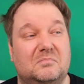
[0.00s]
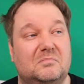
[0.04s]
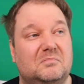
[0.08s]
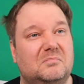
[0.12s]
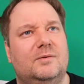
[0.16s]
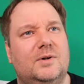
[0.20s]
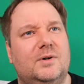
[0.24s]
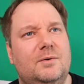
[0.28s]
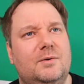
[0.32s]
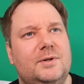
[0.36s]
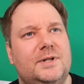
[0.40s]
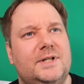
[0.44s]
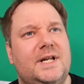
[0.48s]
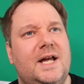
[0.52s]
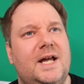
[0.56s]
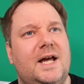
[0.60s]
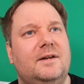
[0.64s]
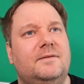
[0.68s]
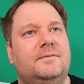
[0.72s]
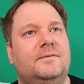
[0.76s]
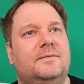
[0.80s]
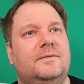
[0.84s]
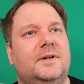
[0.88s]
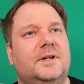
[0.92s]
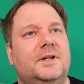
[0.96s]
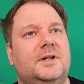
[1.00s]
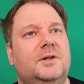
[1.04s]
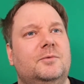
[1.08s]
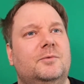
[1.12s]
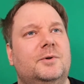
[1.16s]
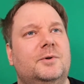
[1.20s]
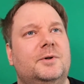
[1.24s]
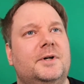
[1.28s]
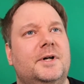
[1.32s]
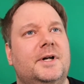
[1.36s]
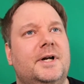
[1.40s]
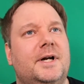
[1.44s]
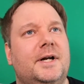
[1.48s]
What was that funny
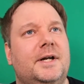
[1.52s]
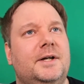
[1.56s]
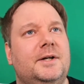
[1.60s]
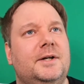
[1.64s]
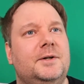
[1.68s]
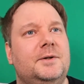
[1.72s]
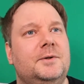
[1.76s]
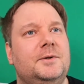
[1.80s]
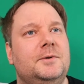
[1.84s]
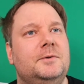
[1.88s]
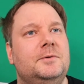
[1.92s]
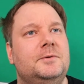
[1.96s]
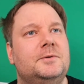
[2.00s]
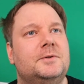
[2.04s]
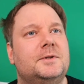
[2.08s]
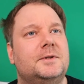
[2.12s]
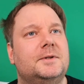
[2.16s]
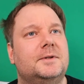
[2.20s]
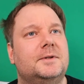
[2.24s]
word I used?